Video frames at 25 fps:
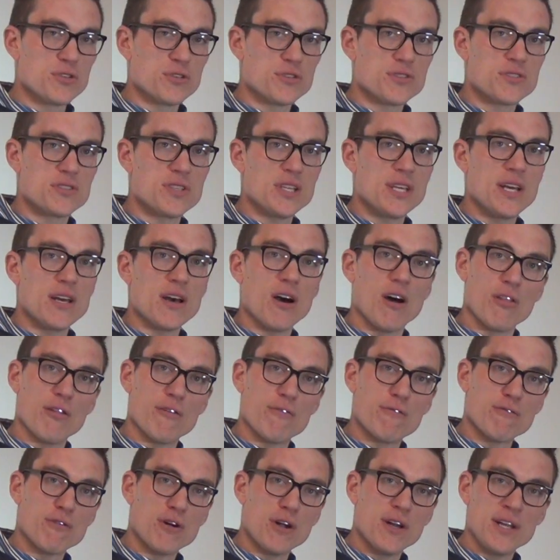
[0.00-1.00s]
you'll see on the
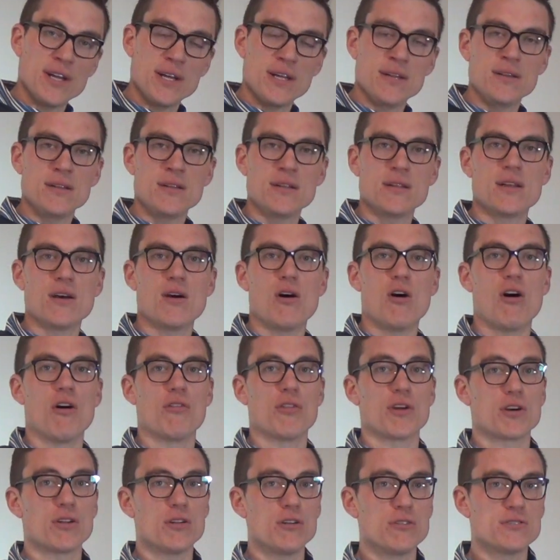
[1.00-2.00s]
front end, on
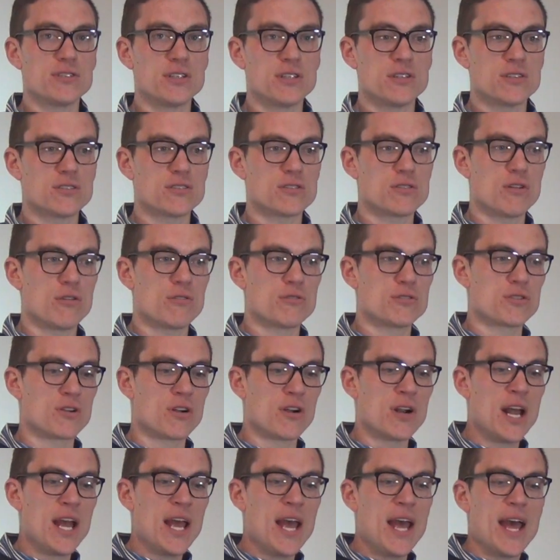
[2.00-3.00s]
the closing
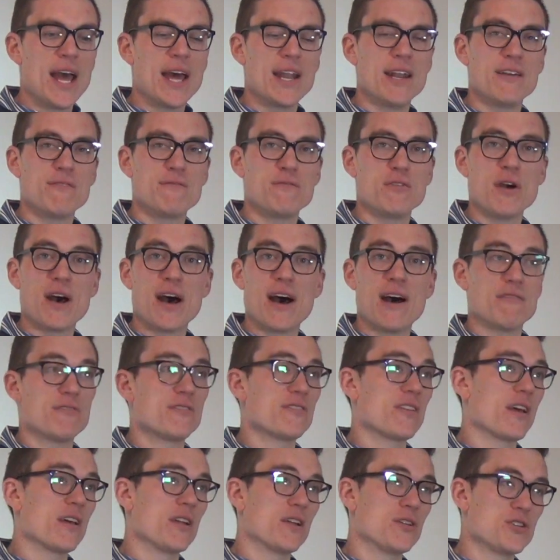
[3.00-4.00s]
disclosure, and if you have,
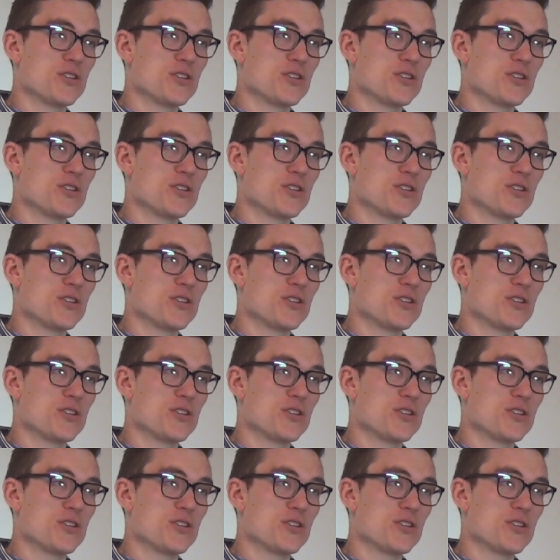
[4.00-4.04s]
say, an